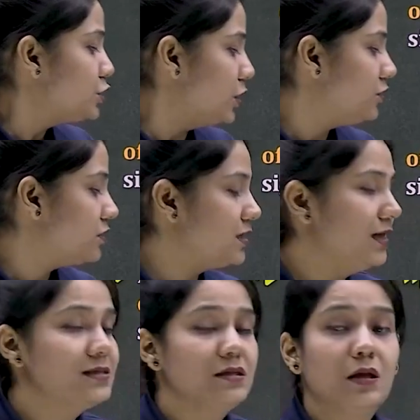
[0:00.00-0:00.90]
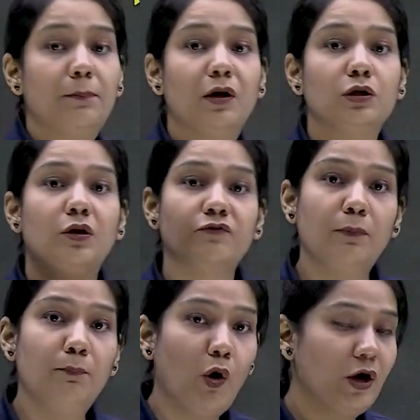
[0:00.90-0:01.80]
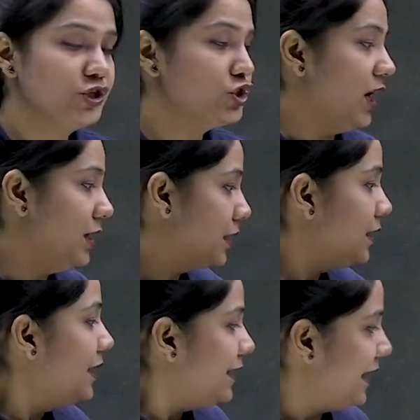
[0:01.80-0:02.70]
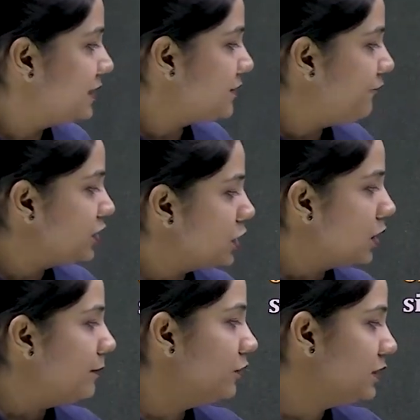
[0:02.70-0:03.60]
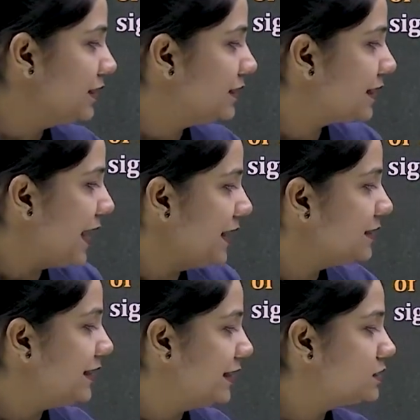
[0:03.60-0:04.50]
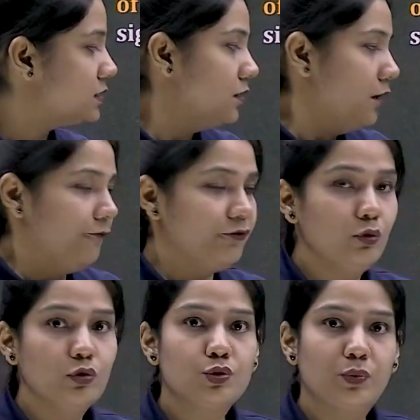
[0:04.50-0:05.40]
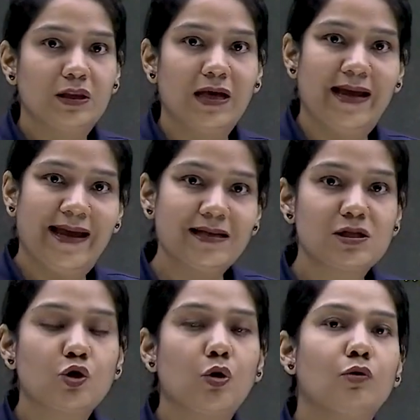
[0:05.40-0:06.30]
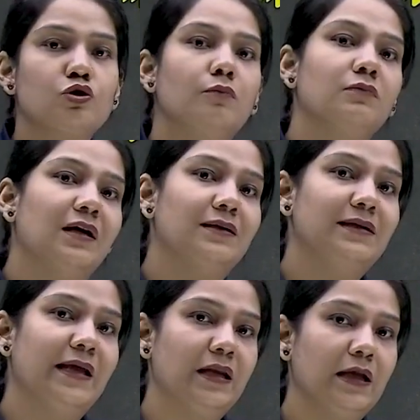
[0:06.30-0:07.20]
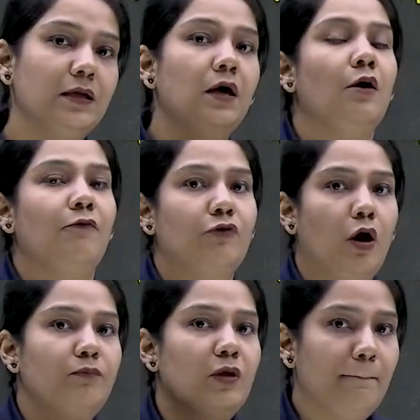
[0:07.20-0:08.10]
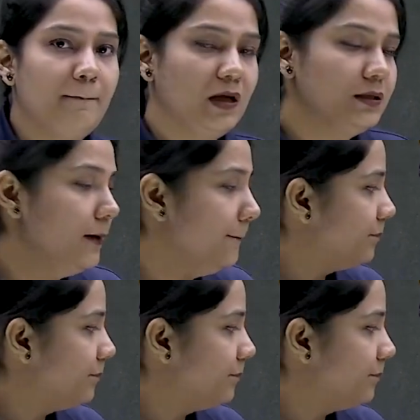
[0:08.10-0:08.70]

So it results in the birth of the boy child. Next, if we talk about it again gets fused with the X chromosome containing from the mother